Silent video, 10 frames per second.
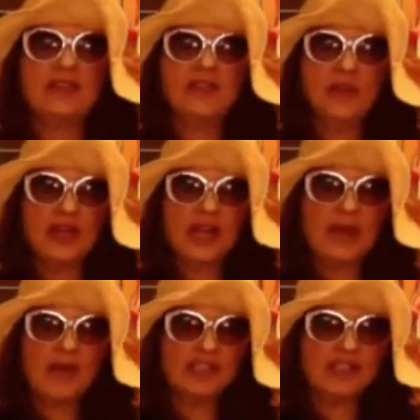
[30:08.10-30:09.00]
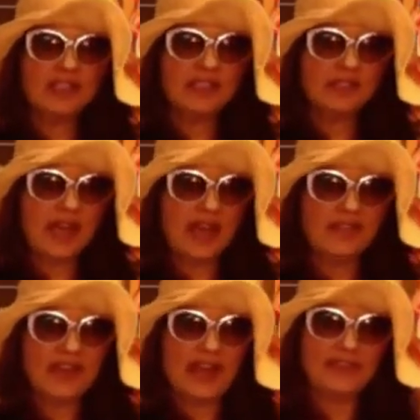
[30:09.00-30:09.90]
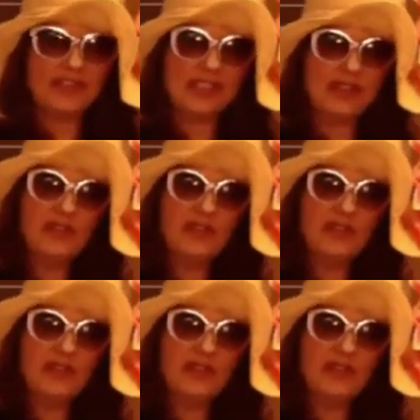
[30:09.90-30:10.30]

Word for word: if you are not watching this live, then obviously